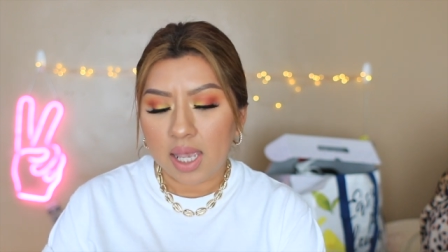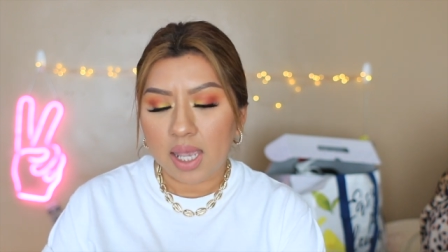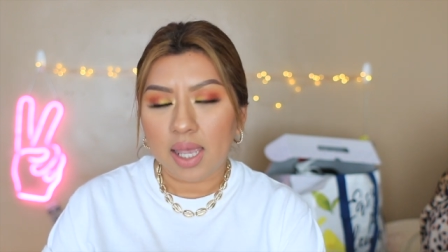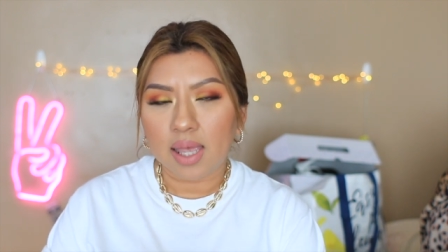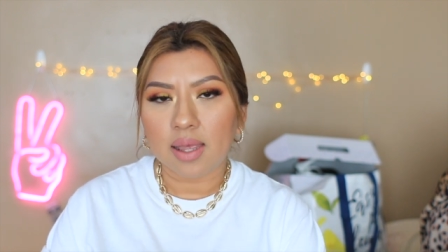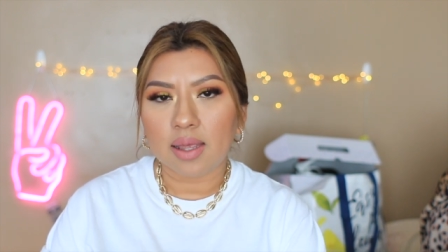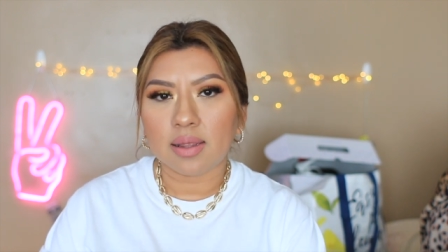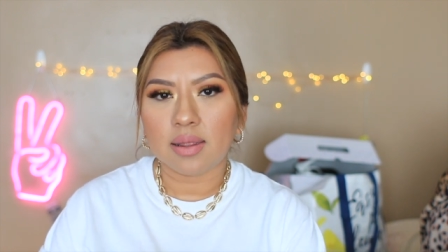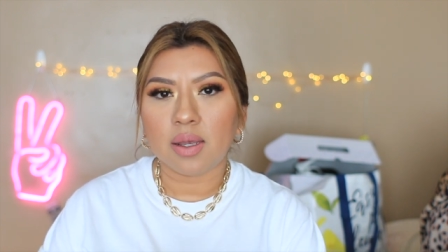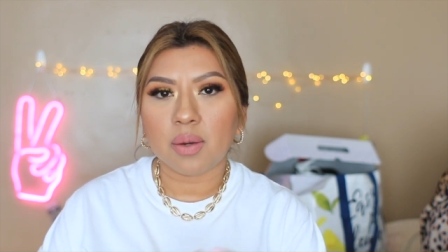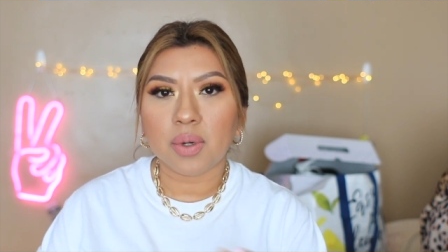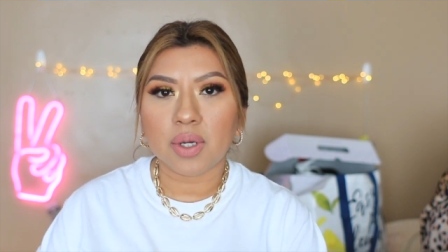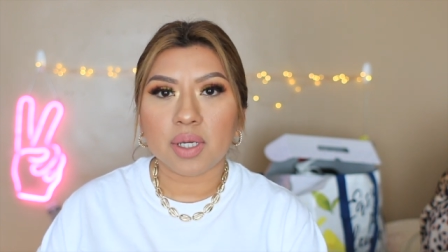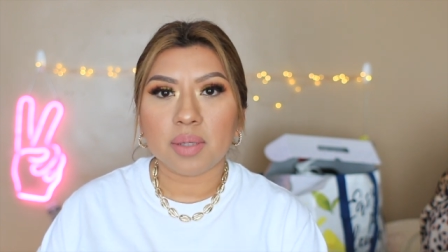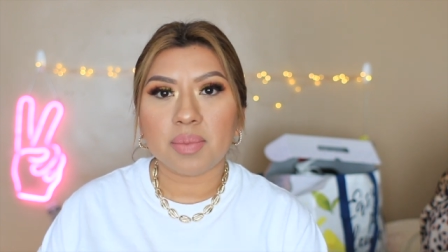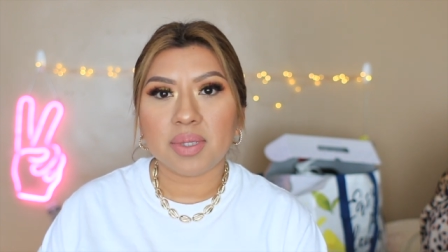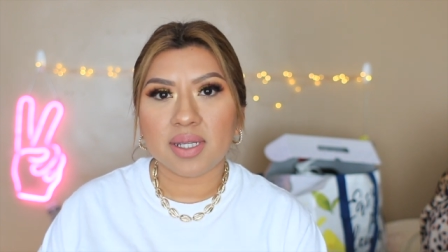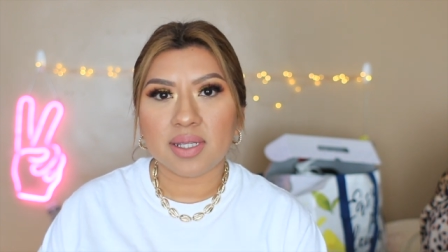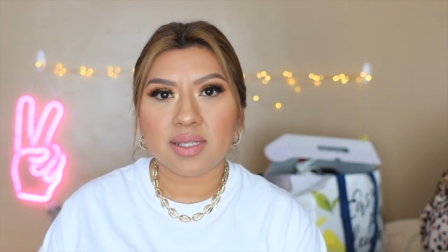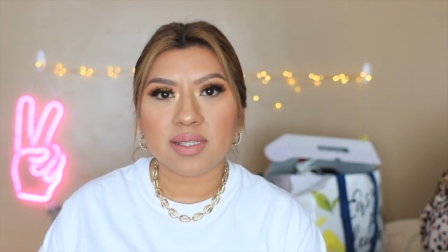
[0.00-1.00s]
and they were
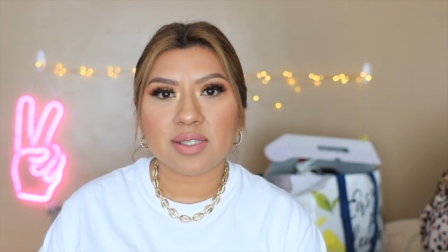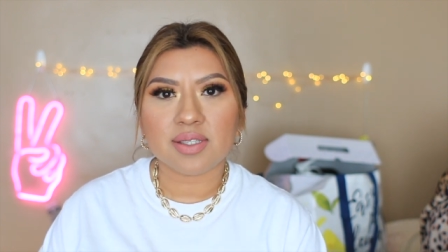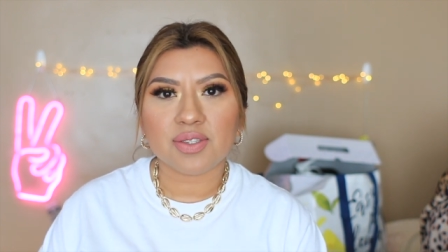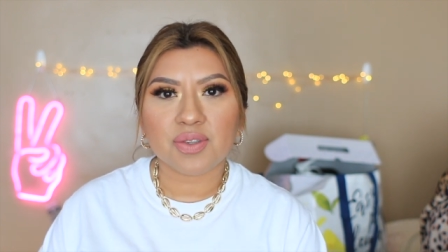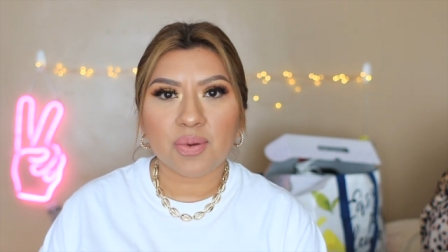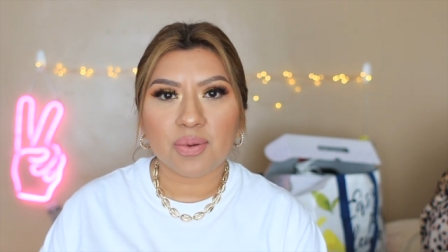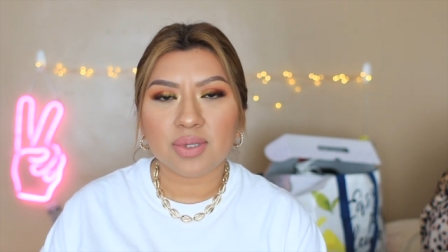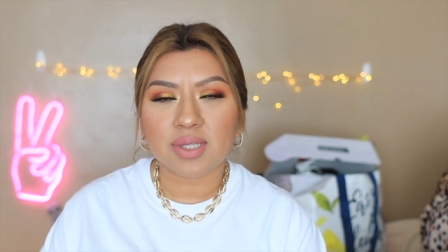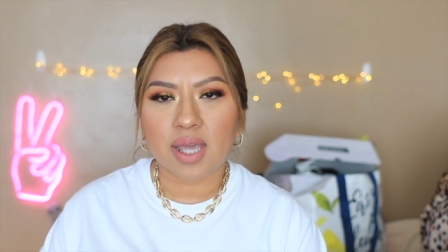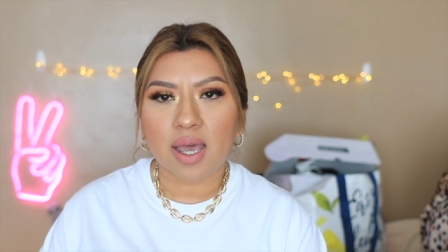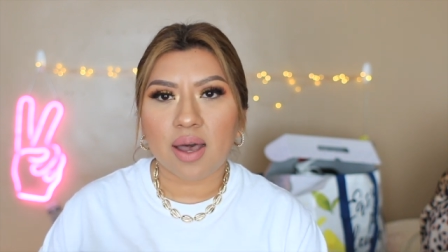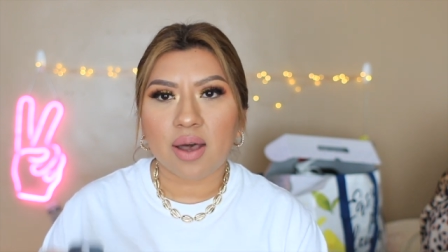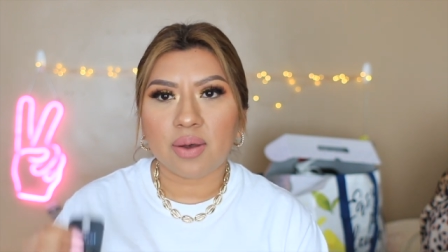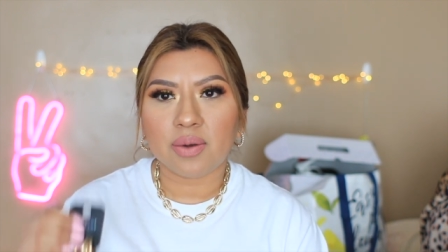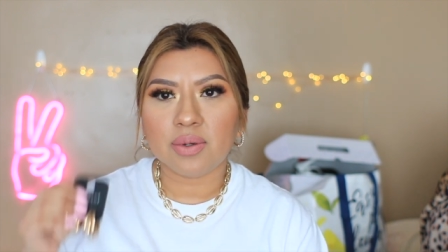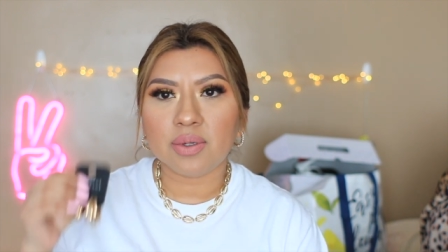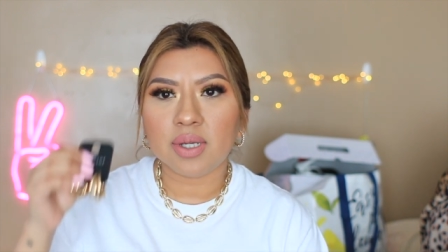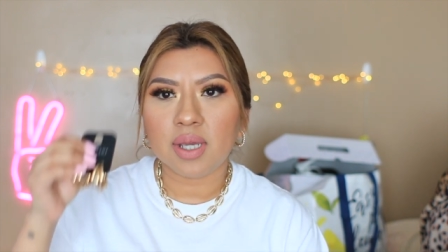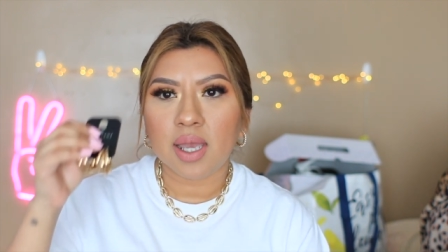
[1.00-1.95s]
completely sold out.